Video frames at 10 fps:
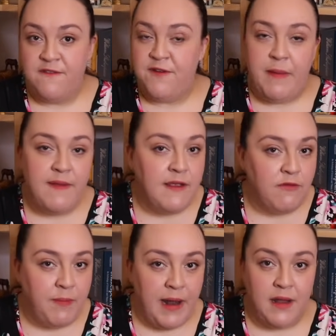fomenting
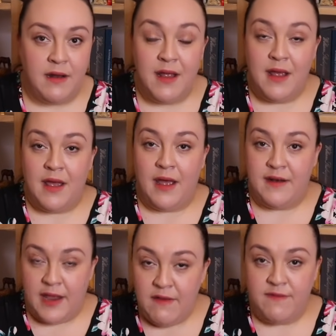rebellion, and
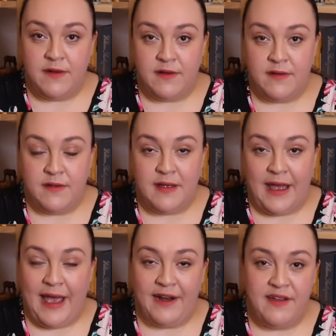even
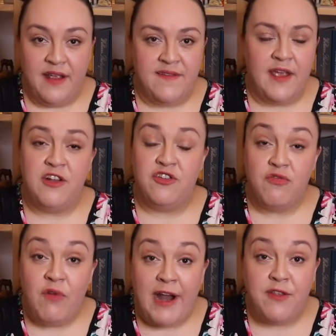acting as a
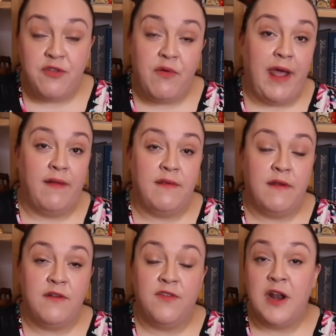direct threat
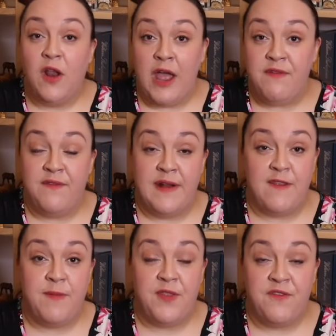to the life of
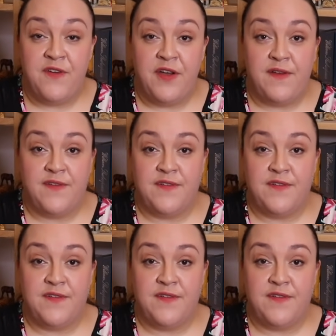Elizabeth I.